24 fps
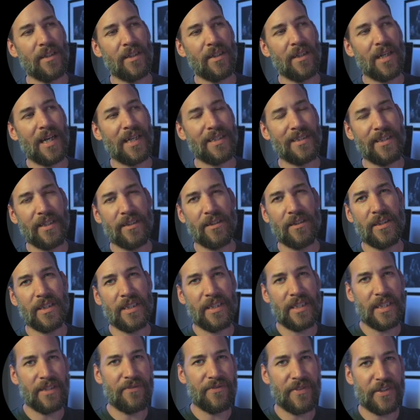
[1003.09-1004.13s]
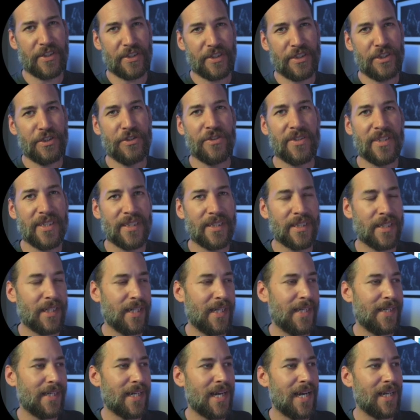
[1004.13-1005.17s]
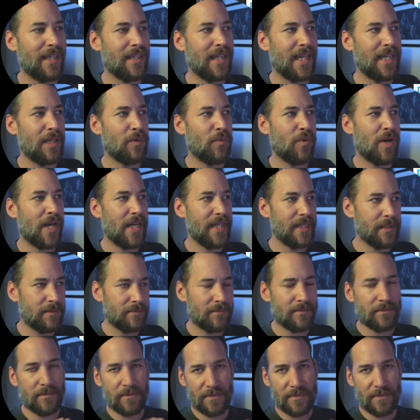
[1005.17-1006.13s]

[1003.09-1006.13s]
ideally, if you're using a highlight white,